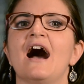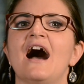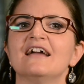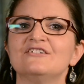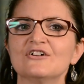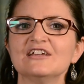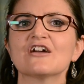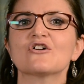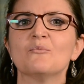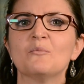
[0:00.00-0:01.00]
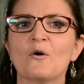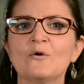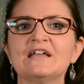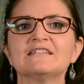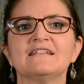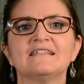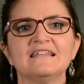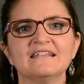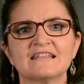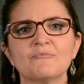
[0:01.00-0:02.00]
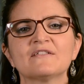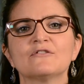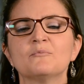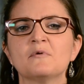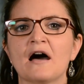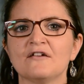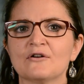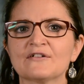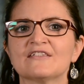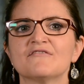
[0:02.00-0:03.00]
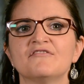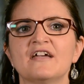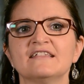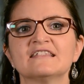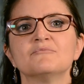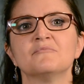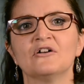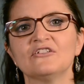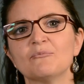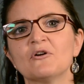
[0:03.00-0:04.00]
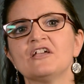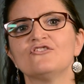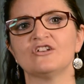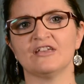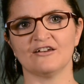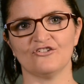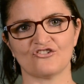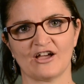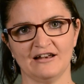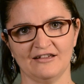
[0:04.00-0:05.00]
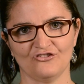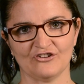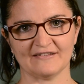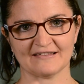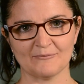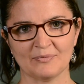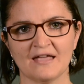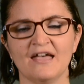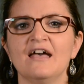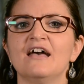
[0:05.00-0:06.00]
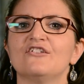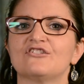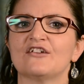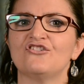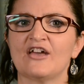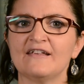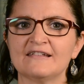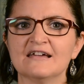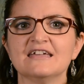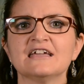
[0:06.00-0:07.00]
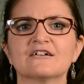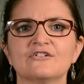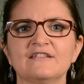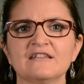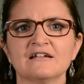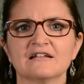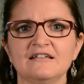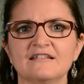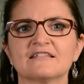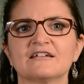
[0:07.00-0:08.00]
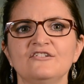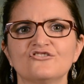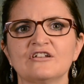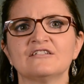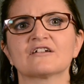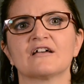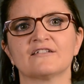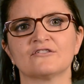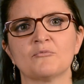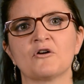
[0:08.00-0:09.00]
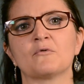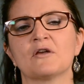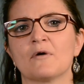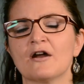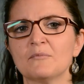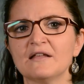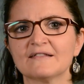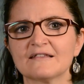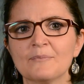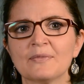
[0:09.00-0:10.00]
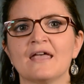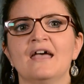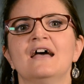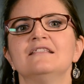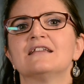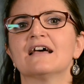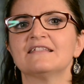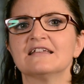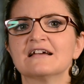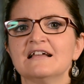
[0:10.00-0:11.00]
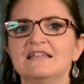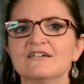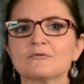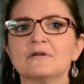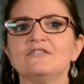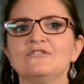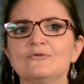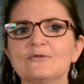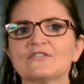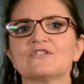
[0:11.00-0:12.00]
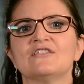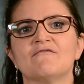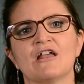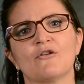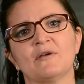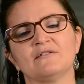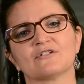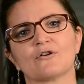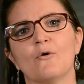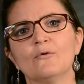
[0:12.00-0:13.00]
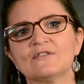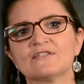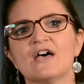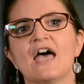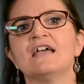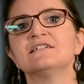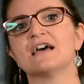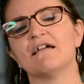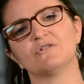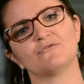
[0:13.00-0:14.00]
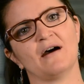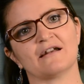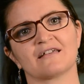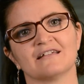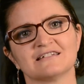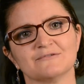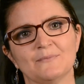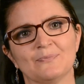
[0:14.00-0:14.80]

Hydraulic component and system suppliers face multiple engineering challenges, such as increasingly stringent customer requirements, drastically reduced development costs, and time to market.